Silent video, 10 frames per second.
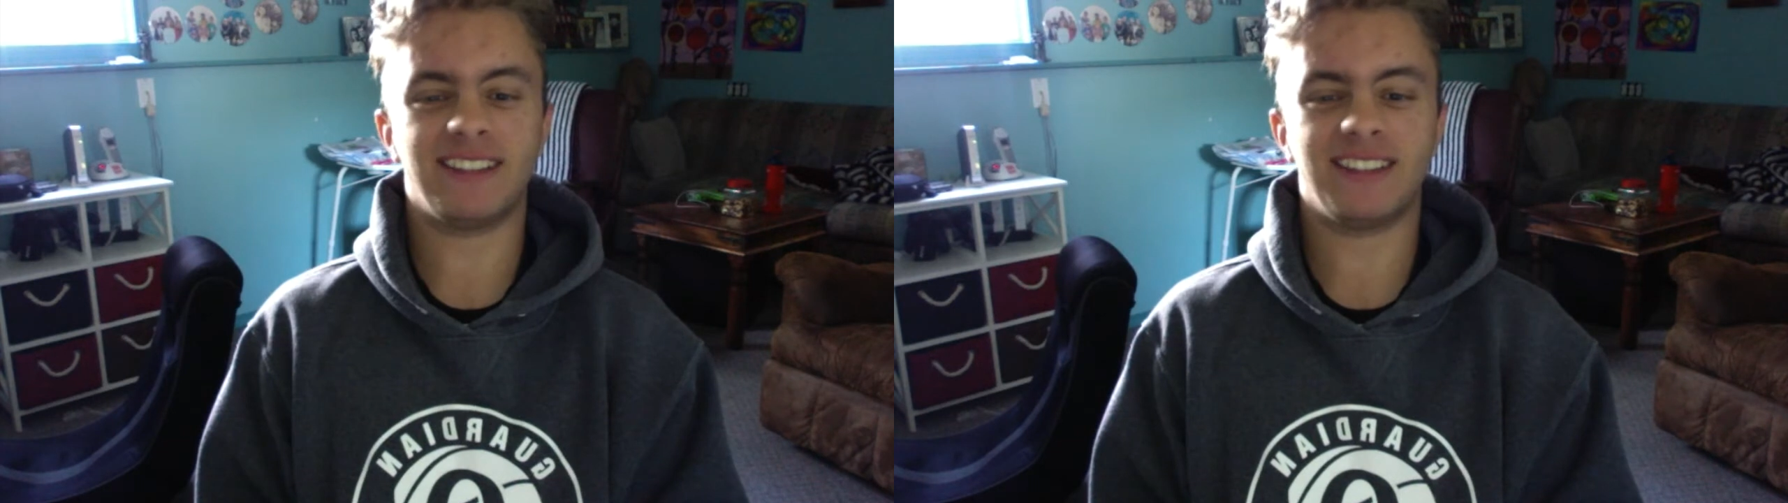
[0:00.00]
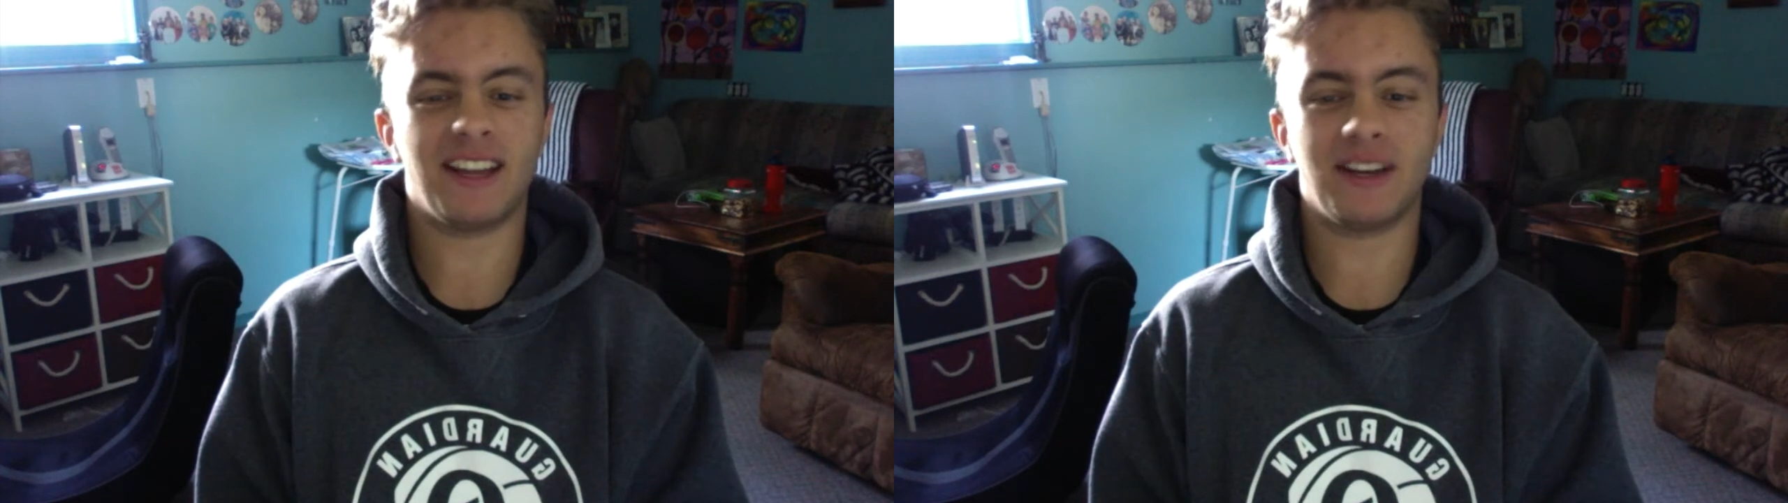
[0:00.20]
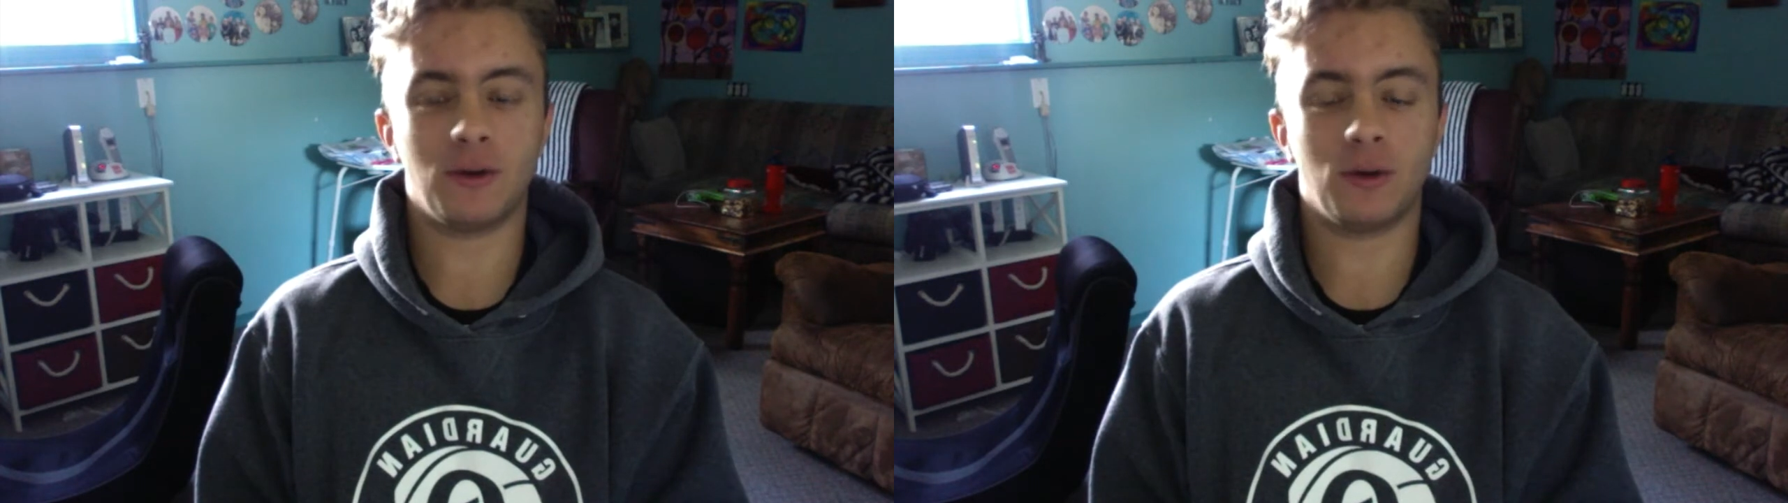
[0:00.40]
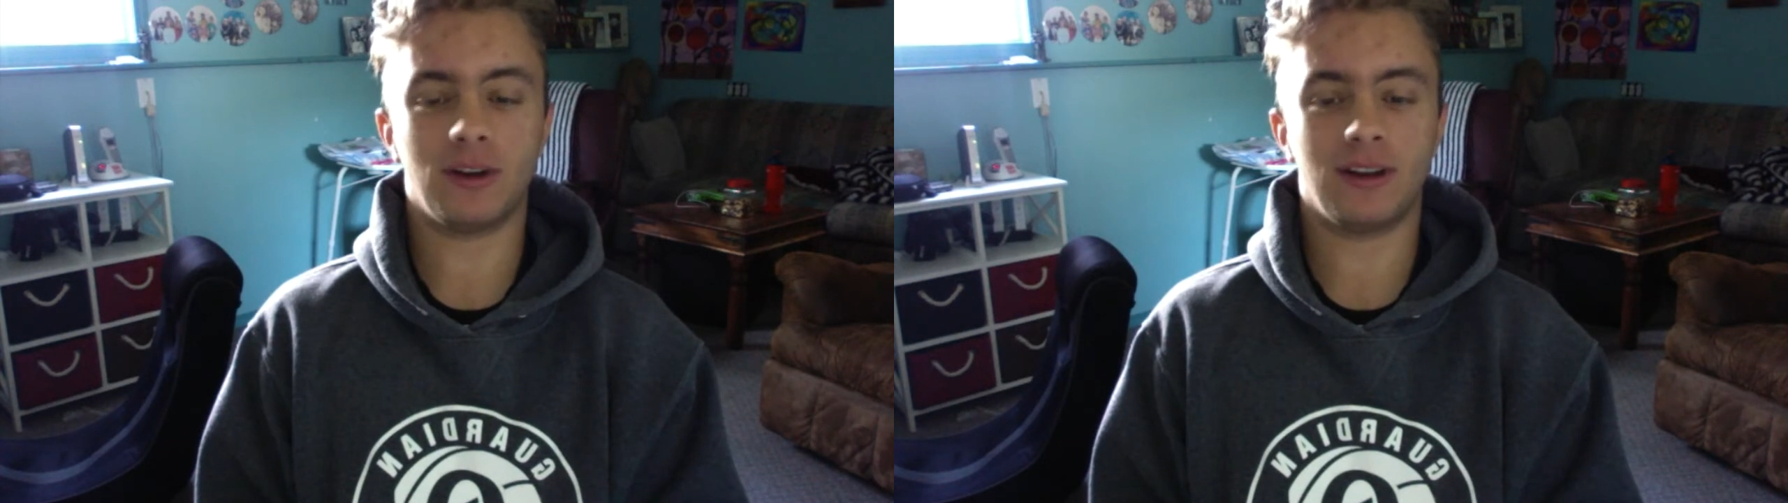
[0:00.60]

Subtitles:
done